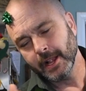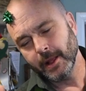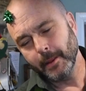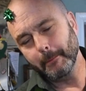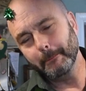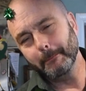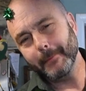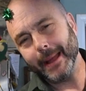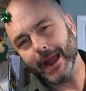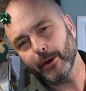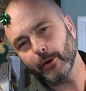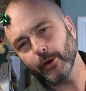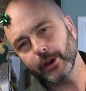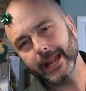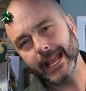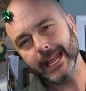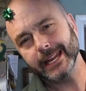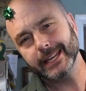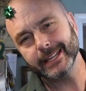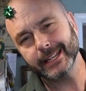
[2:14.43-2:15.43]

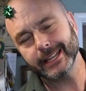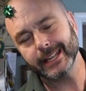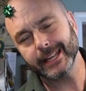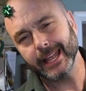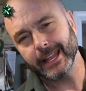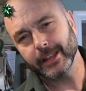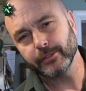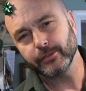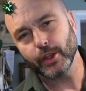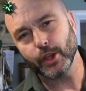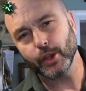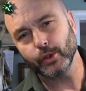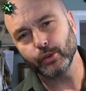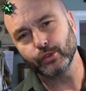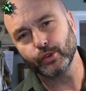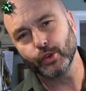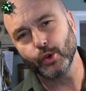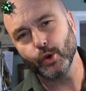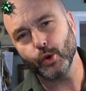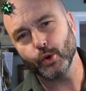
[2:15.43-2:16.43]
marinating in
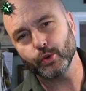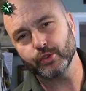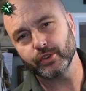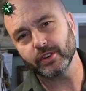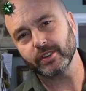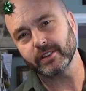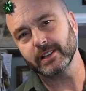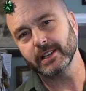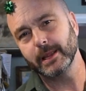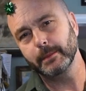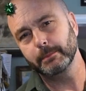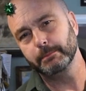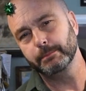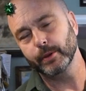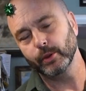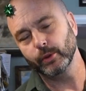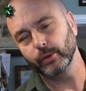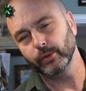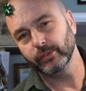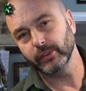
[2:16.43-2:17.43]
those gorgeously
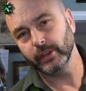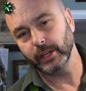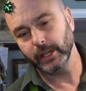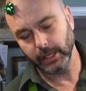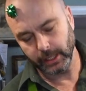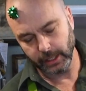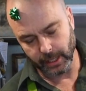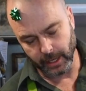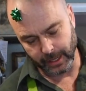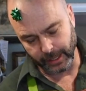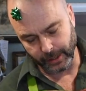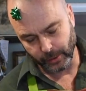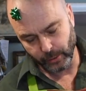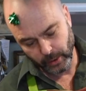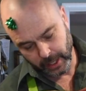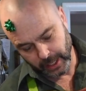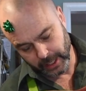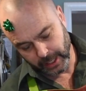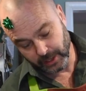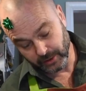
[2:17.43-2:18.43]
boozy
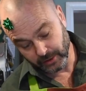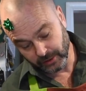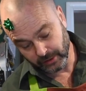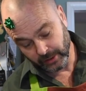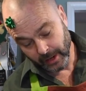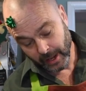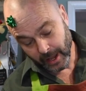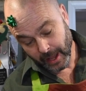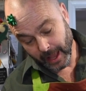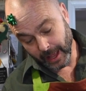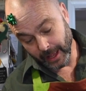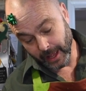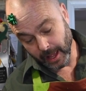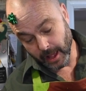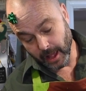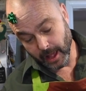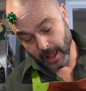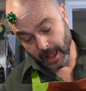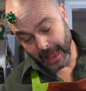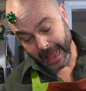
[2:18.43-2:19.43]
ingredients,
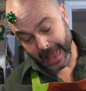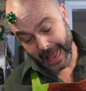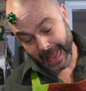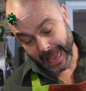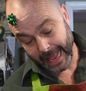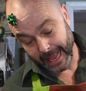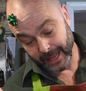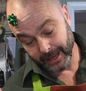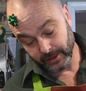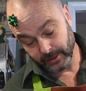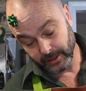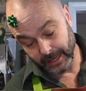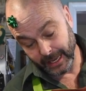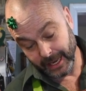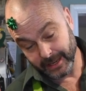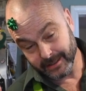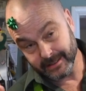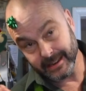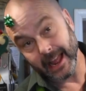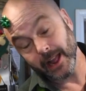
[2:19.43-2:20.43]
and
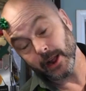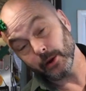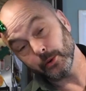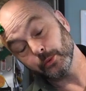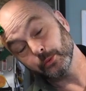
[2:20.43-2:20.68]
is now